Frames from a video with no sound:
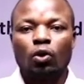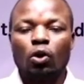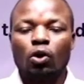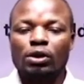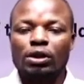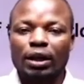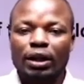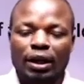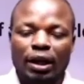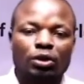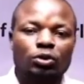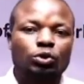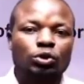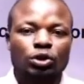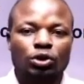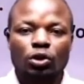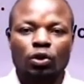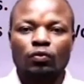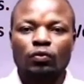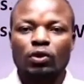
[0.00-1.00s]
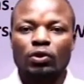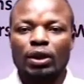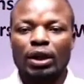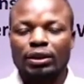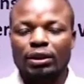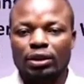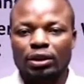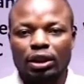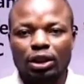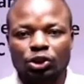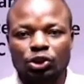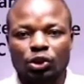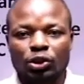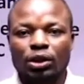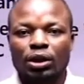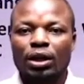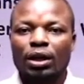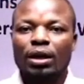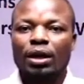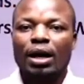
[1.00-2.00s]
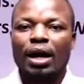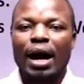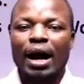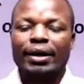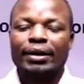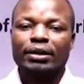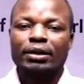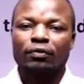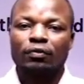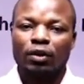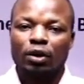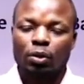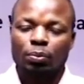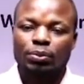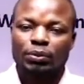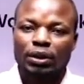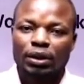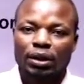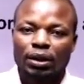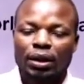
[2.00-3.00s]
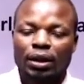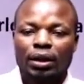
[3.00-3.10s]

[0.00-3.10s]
all the countries of the United Nations are developed.